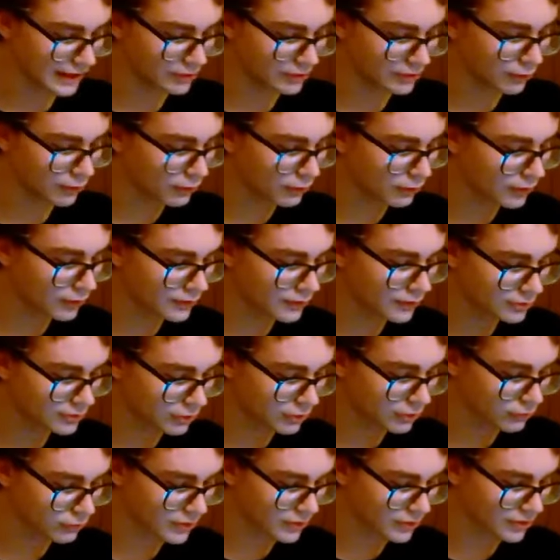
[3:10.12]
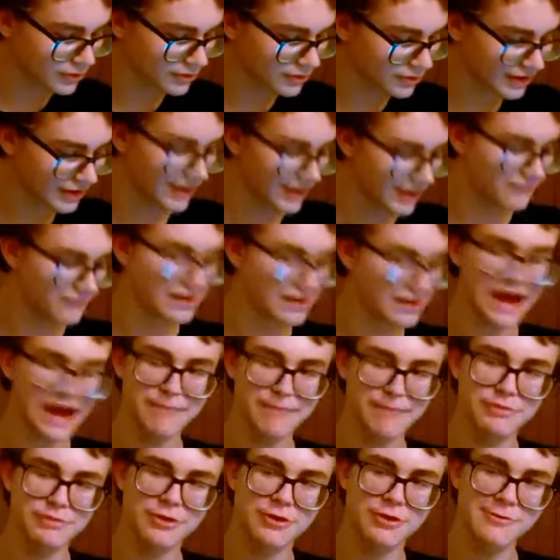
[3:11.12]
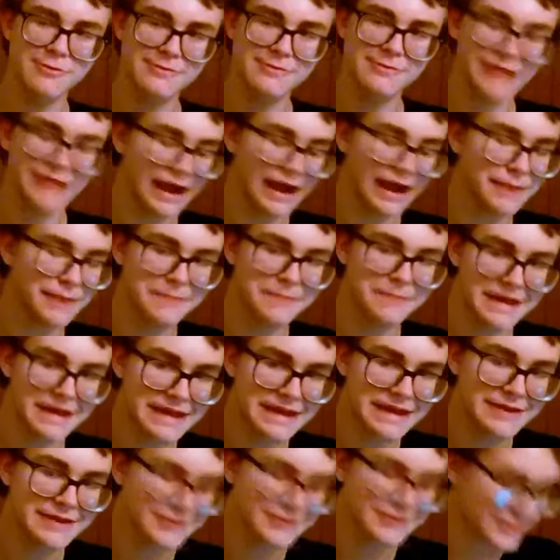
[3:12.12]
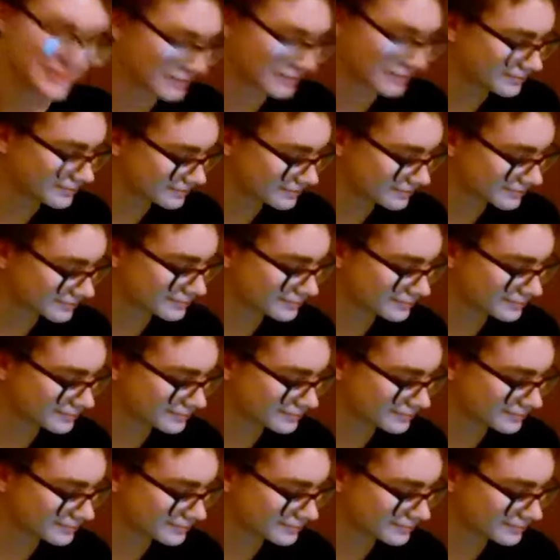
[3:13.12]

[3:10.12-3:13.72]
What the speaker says: can lower the risk of type 2 diabetes?